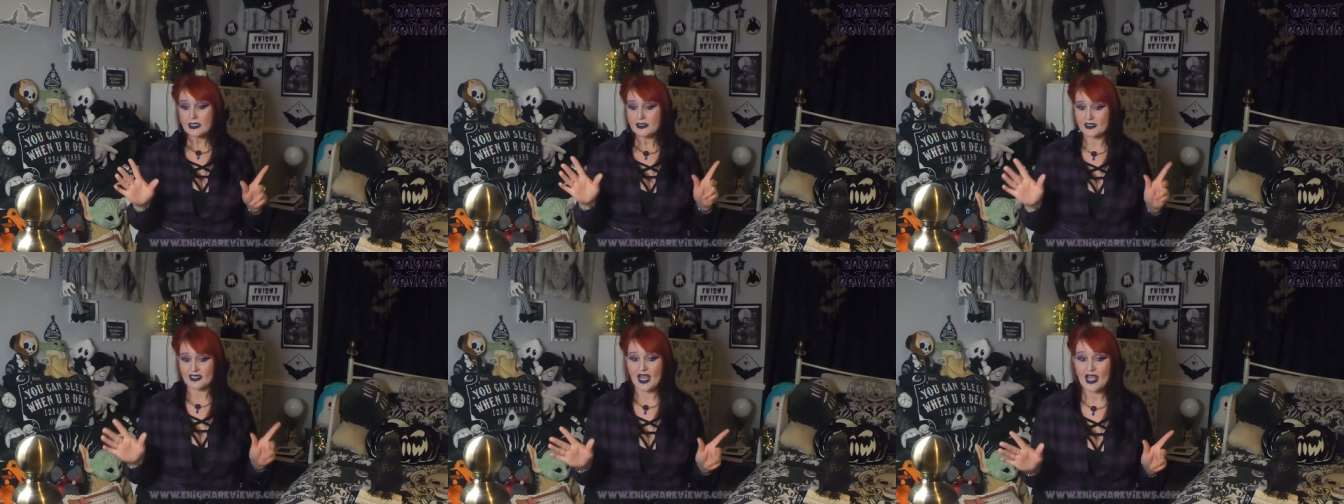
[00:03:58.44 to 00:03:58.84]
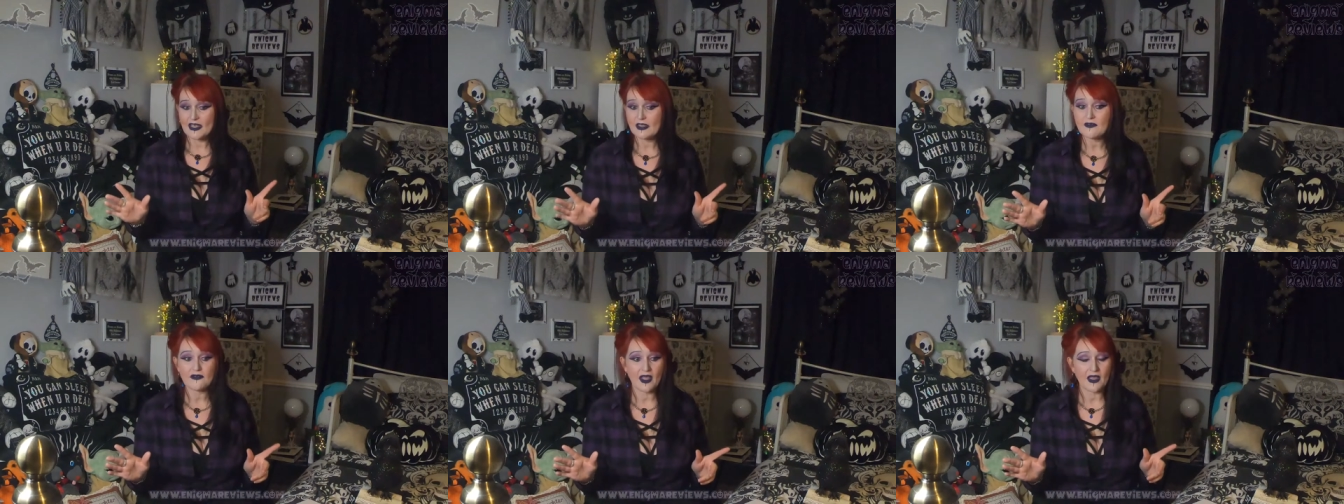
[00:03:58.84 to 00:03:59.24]

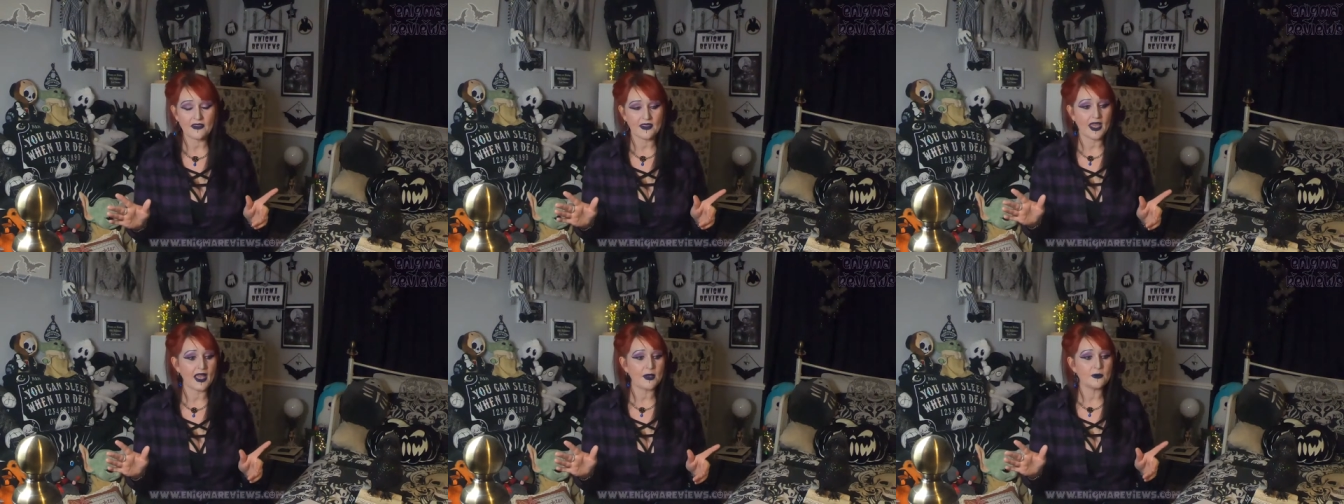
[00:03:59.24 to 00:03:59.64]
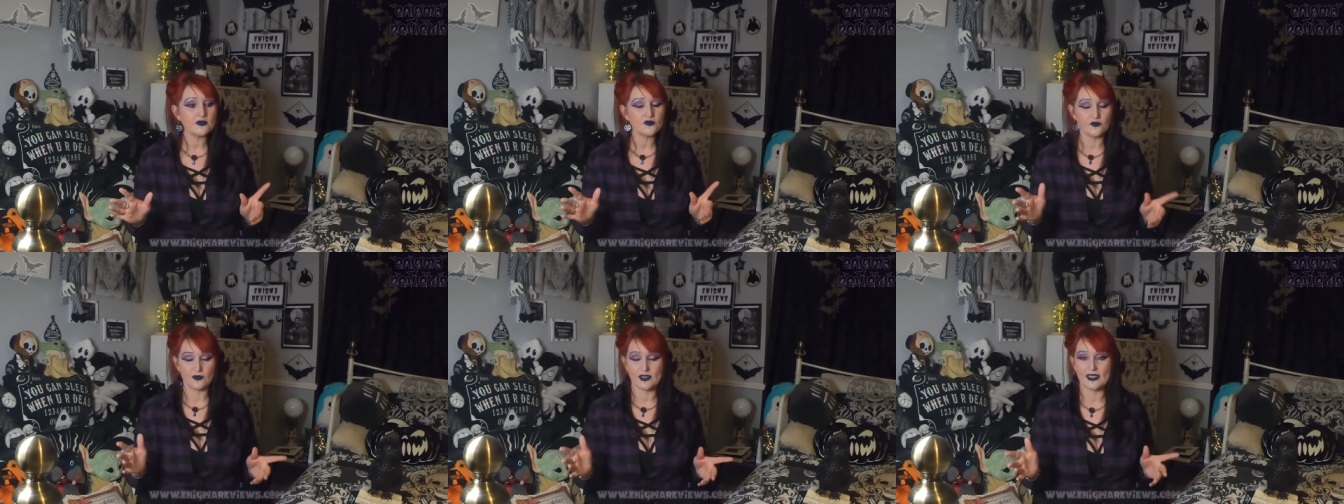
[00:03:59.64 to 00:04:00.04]
deny the fact that I
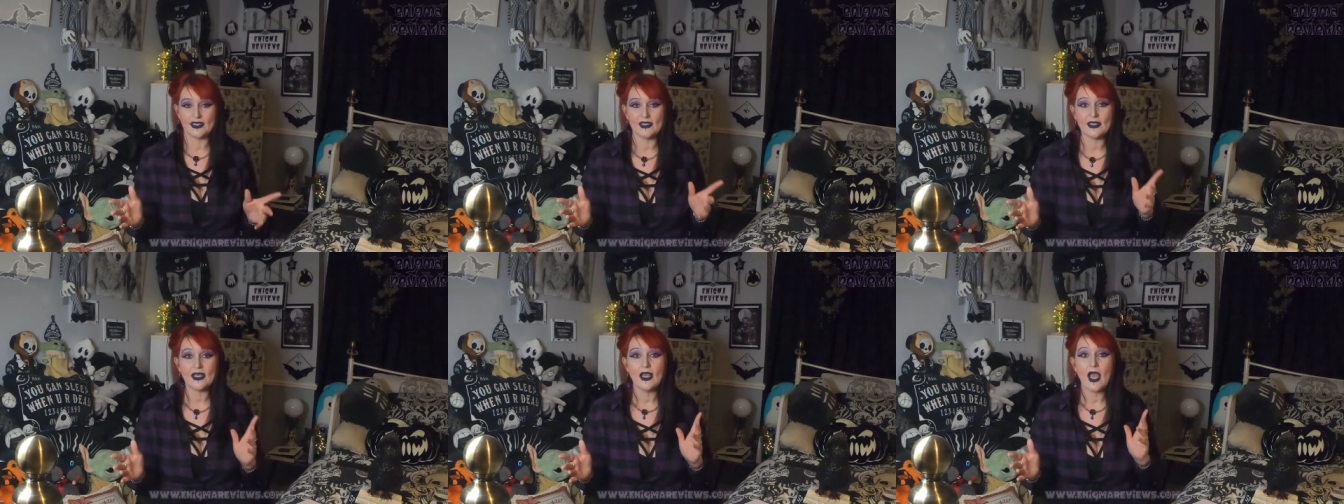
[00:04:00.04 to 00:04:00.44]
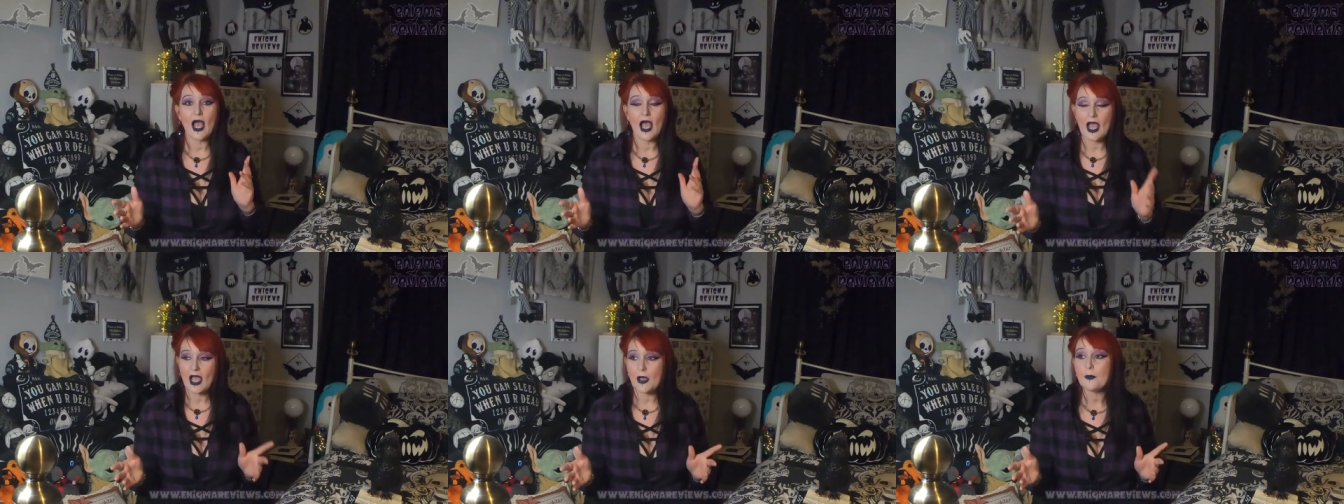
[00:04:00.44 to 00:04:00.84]
was really
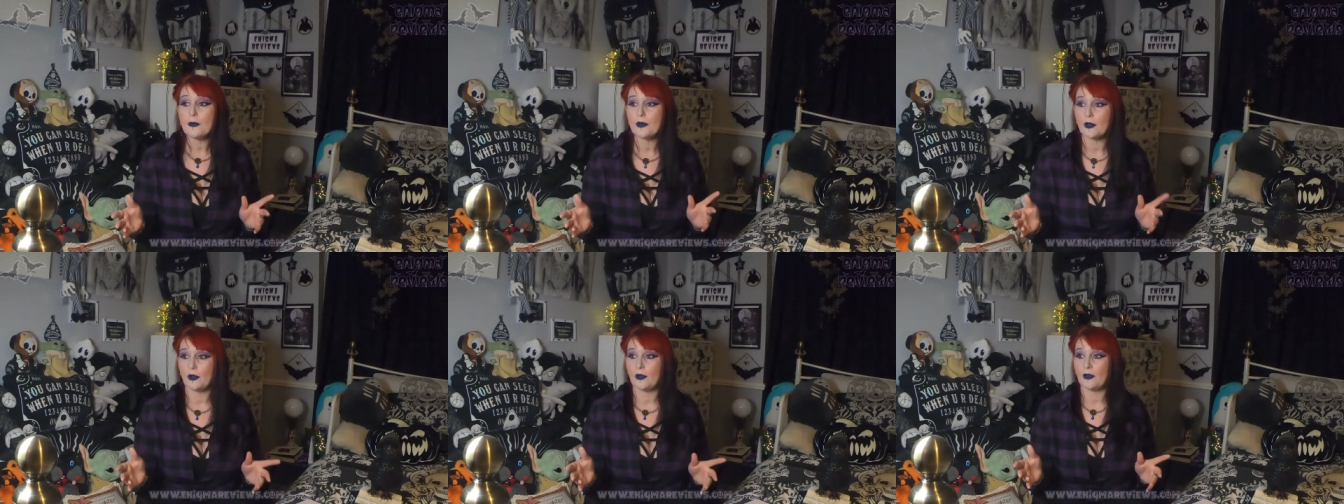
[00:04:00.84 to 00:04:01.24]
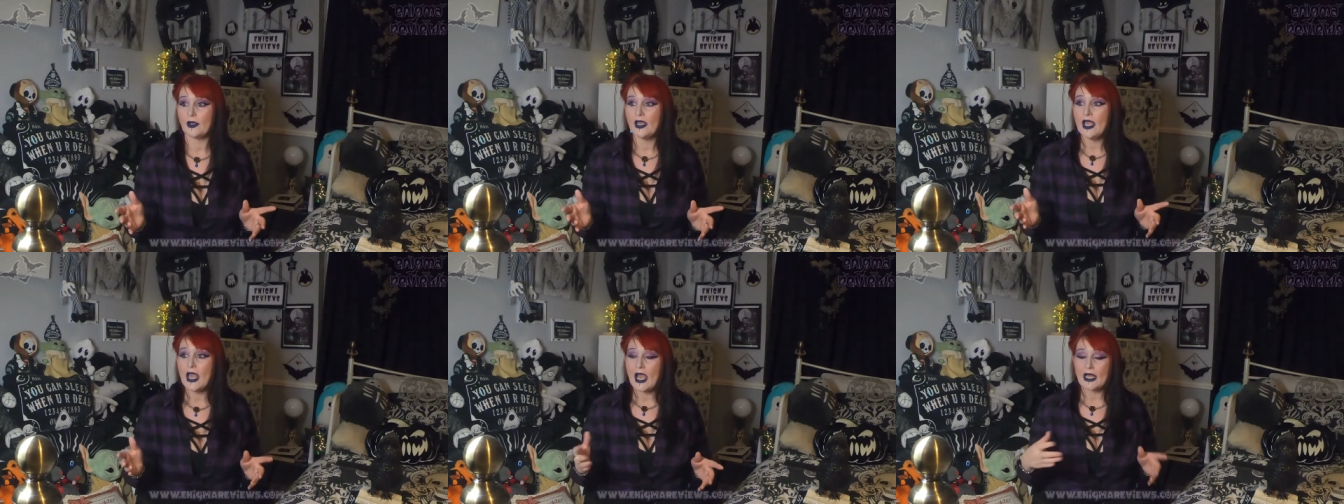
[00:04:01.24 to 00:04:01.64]

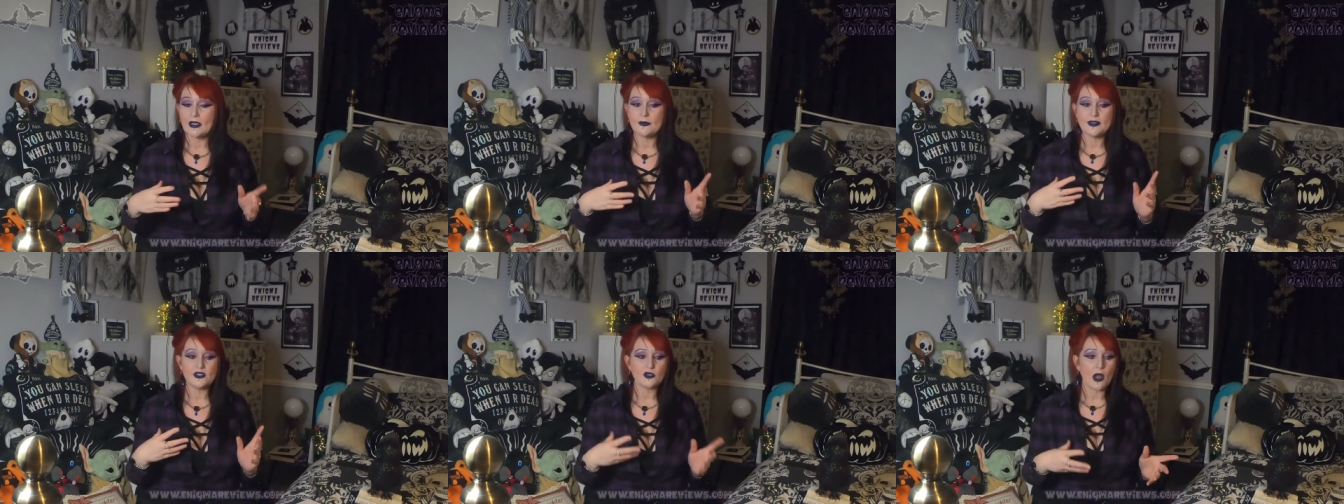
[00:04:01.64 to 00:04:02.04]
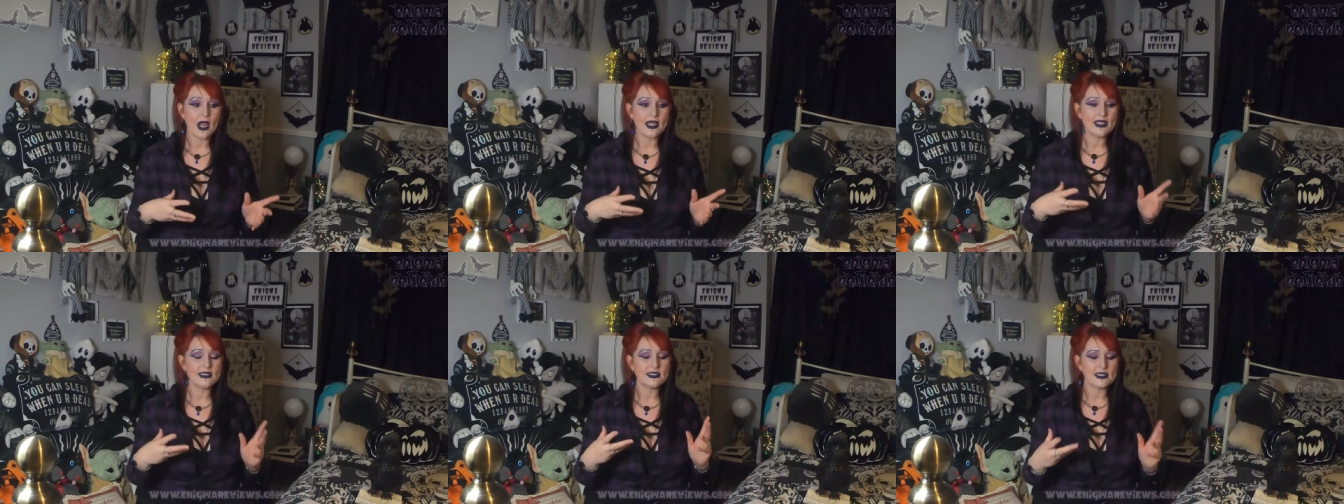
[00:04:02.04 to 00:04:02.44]
heartbroken, and I was
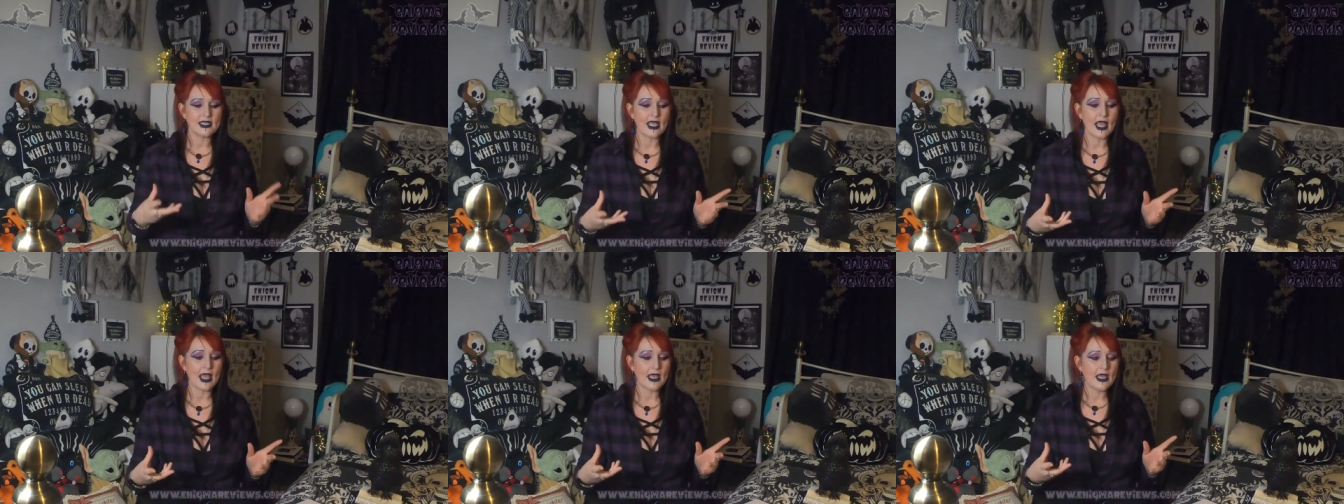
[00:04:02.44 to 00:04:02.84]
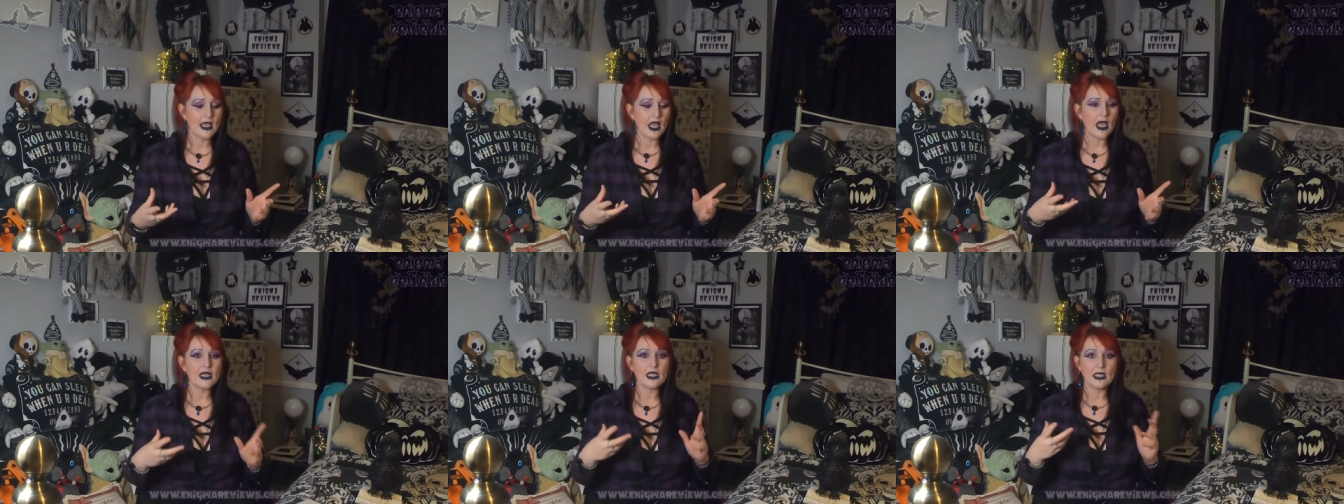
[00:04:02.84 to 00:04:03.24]
trying to get a